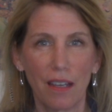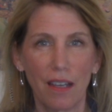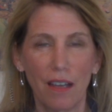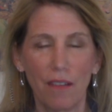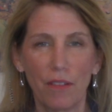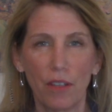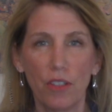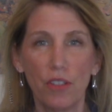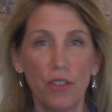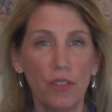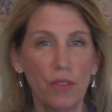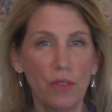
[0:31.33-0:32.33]
of a
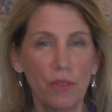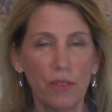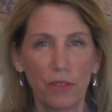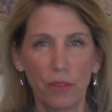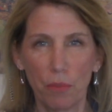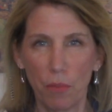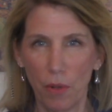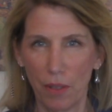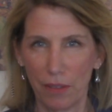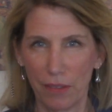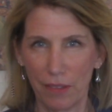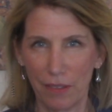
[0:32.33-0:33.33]
huge support
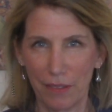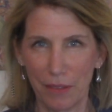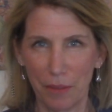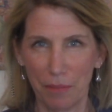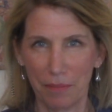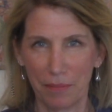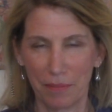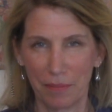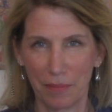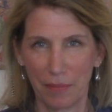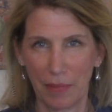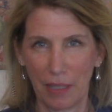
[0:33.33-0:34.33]
system,
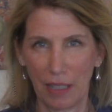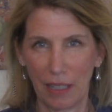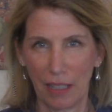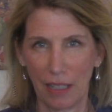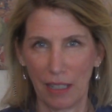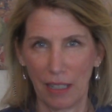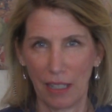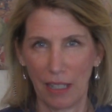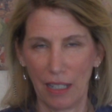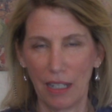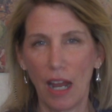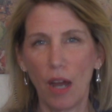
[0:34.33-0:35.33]

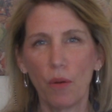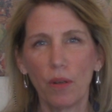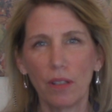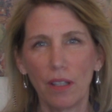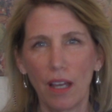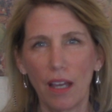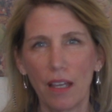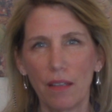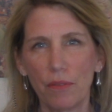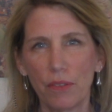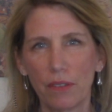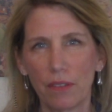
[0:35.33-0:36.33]
and our
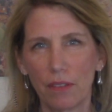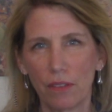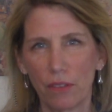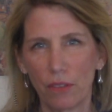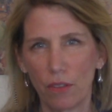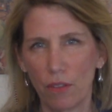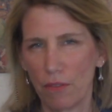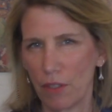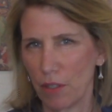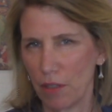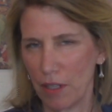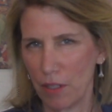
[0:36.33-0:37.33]
lives serve a
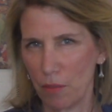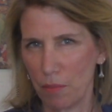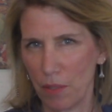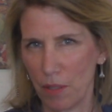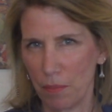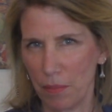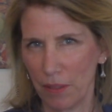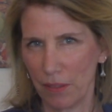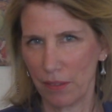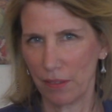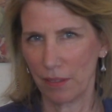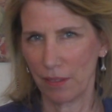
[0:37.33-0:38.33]
greater
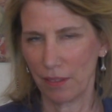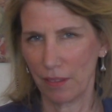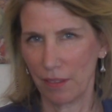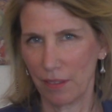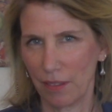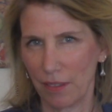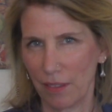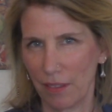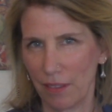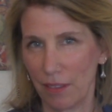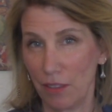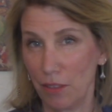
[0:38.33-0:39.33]
purpose
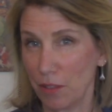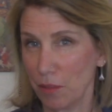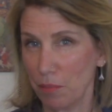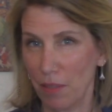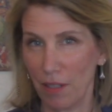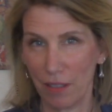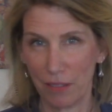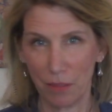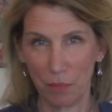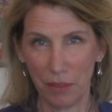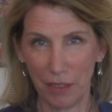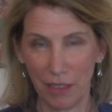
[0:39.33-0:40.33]
than you could
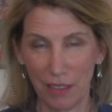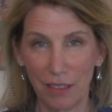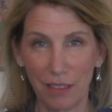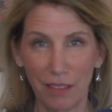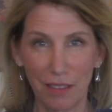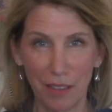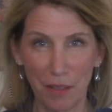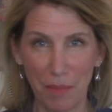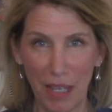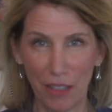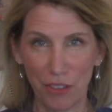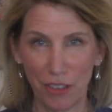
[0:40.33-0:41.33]
possibly
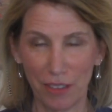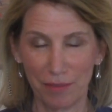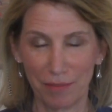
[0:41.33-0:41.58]
imagine.